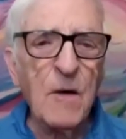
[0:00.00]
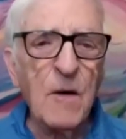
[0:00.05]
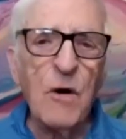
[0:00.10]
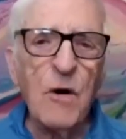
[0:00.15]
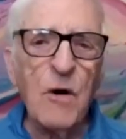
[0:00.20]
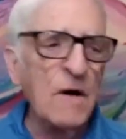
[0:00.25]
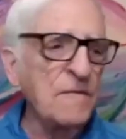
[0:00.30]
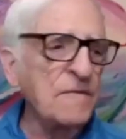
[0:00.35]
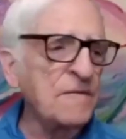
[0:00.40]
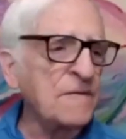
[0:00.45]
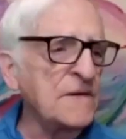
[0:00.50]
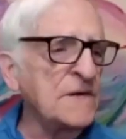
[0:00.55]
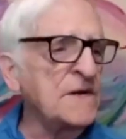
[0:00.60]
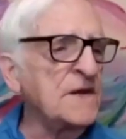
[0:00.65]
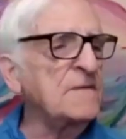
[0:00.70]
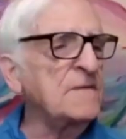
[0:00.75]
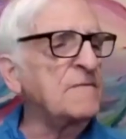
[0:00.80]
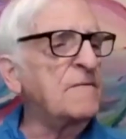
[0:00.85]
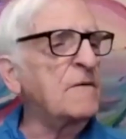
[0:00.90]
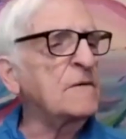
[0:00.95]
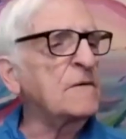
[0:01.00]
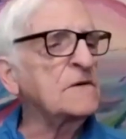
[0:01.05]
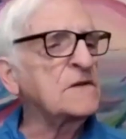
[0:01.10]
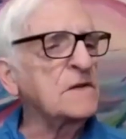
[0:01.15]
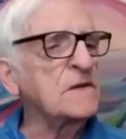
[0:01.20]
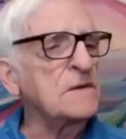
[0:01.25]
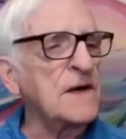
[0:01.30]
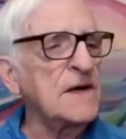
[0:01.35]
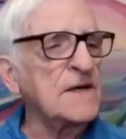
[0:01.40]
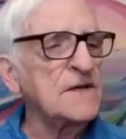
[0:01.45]
How often he
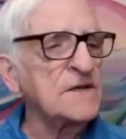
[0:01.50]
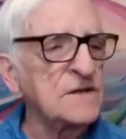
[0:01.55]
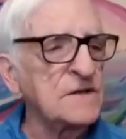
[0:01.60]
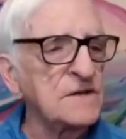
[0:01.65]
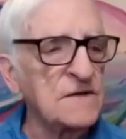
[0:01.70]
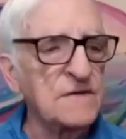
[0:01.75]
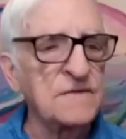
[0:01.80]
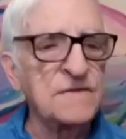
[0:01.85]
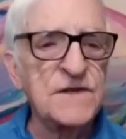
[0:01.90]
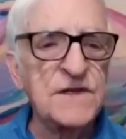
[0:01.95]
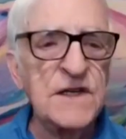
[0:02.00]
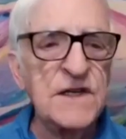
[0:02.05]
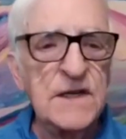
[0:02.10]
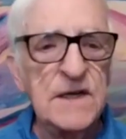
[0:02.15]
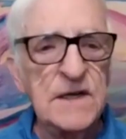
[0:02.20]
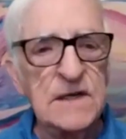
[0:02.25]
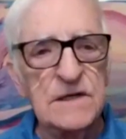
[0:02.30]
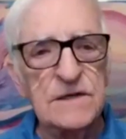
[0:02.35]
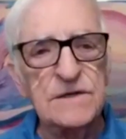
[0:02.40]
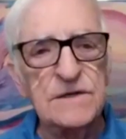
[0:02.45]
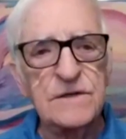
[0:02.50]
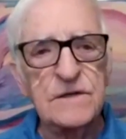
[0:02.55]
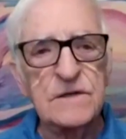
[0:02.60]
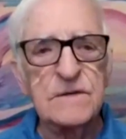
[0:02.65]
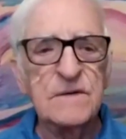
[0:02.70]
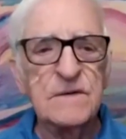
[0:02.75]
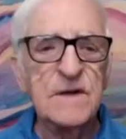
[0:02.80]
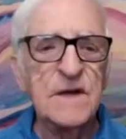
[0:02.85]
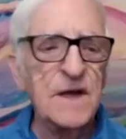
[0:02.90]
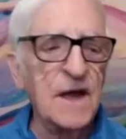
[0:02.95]
invokes the lessons of
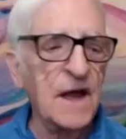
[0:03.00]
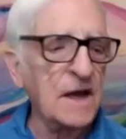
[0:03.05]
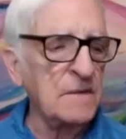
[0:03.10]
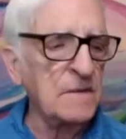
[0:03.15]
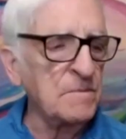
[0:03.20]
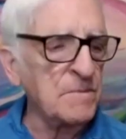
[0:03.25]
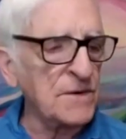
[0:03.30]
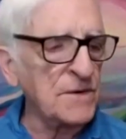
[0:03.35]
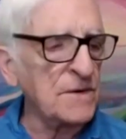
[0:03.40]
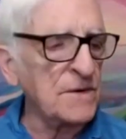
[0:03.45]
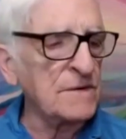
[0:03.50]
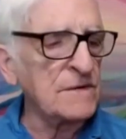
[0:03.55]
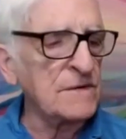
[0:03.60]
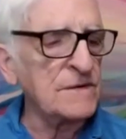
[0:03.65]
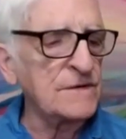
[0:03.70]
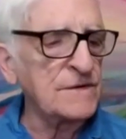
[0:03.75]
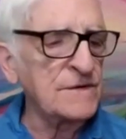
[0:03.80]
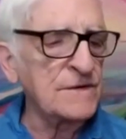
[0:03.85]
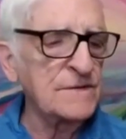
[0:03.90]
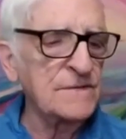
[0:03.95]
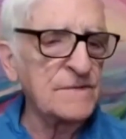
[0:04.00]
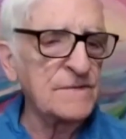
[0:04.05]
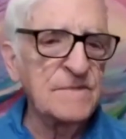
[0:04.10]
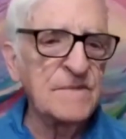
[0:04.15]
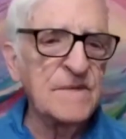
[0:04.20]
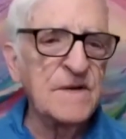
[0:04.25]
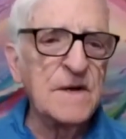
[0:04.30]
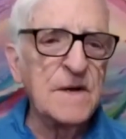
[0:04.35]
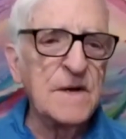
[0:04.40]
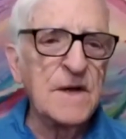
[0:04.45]
seeds and birds
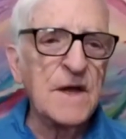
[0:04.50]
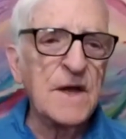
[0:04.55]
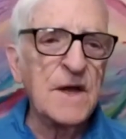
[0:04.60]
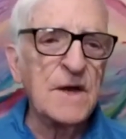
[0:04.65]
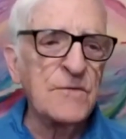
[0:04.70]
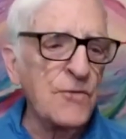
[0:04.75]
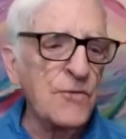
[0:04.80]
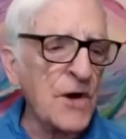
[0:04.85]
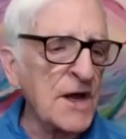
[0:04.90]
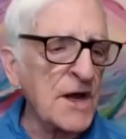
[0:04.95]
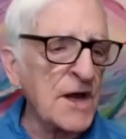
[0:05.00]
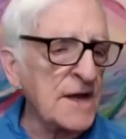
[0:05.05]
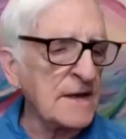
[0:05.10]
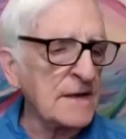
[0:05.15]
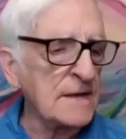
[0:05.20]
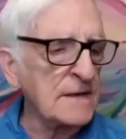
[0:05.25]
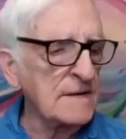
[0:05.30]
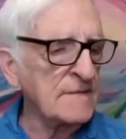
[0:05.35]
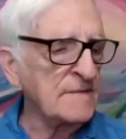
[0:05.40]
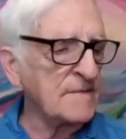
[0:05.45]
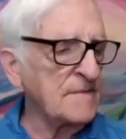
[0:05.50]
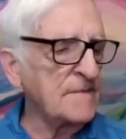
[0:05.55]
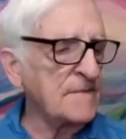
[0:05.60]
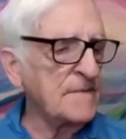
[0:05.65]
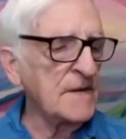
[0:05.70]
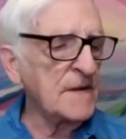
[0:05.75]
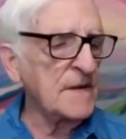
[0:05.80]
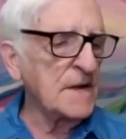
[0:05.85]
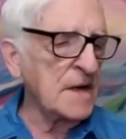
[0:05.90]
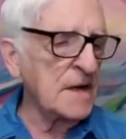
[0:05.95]
and rain
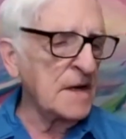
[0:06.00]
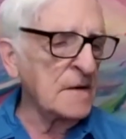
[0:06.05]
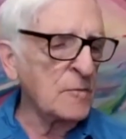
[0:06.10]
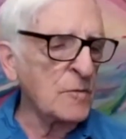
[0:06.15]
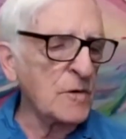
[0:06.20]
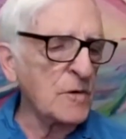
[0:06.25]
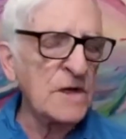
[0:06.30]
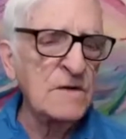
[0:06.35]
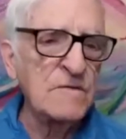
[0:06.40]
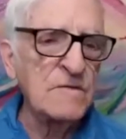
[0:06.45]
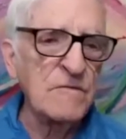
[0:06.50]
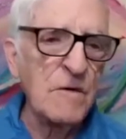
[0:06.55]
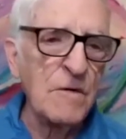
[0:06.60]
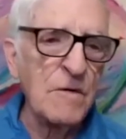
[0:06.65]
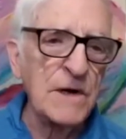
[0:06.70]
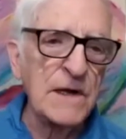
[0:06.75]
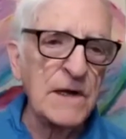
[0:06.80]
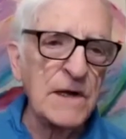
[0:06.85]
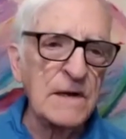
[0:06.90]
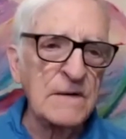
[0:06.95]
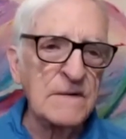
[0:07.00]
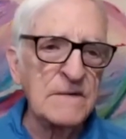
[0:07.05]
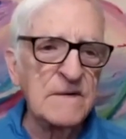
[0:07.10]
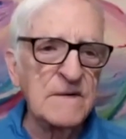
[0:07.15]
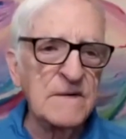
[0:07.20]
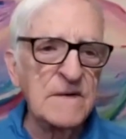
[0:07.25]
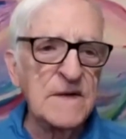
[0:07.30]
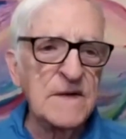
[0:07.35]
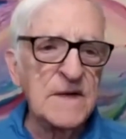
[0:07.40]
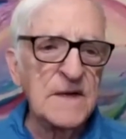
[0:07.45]
and wheat growing
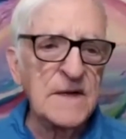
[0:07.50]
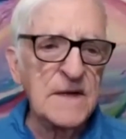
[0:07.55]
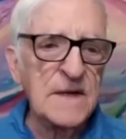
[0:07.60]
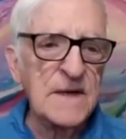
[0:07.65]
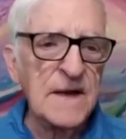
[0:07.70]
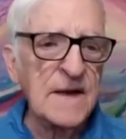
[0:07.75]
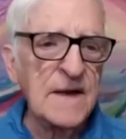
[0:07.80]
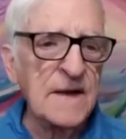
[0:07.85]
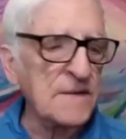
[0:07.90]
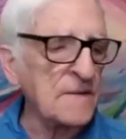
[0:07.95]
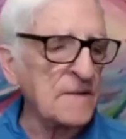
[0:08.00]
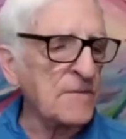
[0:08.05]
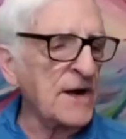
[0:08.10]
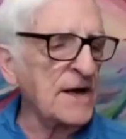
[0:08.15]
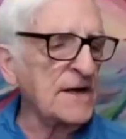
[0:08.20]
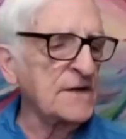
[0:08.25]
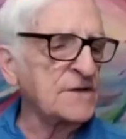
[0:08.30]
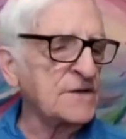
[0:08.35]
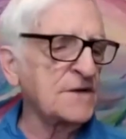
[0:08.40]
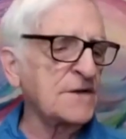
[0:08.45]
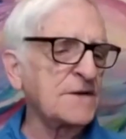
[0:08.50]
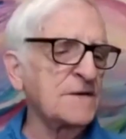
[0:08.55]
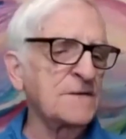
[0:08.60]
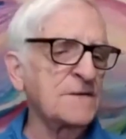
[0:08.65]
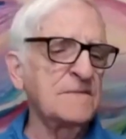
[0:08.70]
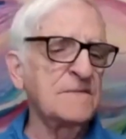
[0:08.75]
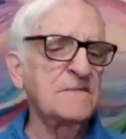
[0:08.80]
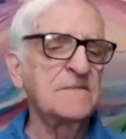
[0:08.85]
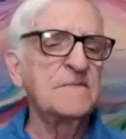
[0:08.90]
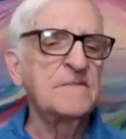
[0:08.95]
and the rest,
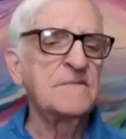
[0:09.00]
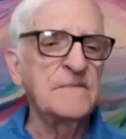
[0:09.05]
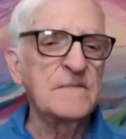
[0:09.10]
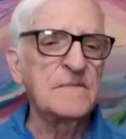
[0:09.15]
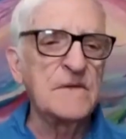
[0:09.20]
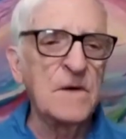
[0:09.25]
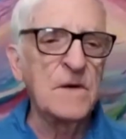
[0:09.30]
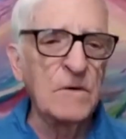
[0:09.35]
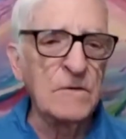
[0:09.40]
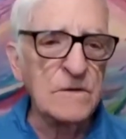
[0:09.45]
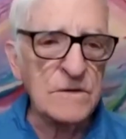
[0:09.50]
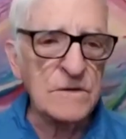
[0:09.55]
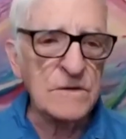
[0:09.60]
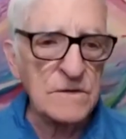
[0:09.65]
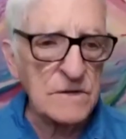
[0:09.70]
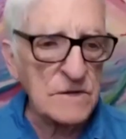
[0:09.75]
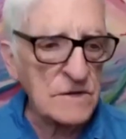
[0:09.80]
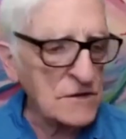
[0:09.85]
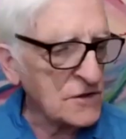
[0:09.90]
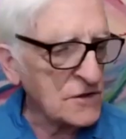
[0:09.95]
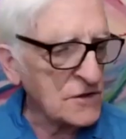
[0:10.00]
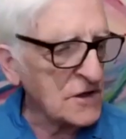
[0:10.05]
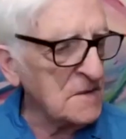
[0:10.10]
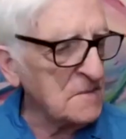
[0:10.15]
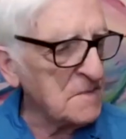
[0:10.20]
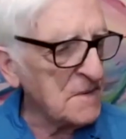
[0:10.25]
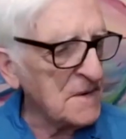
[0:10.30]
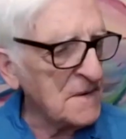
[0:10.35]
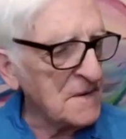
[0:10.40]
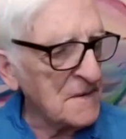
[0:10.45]
goats and
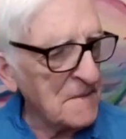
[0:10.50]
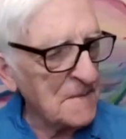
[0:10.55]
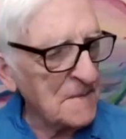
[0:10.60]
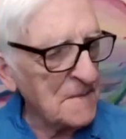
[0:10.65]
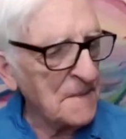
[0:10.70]
sheep,